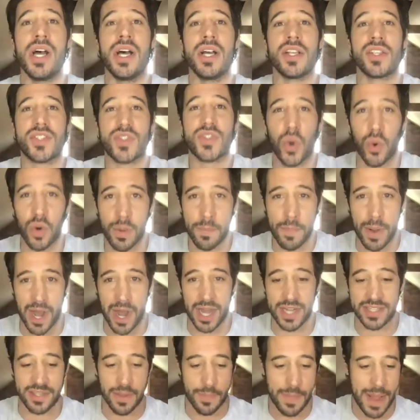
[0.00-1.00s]

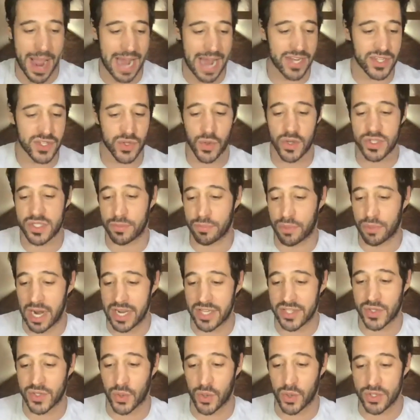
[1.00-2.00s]
sauropods, apatosaurus and
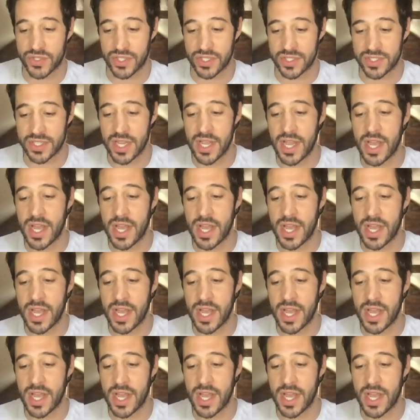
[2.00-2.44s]
brontosauruses,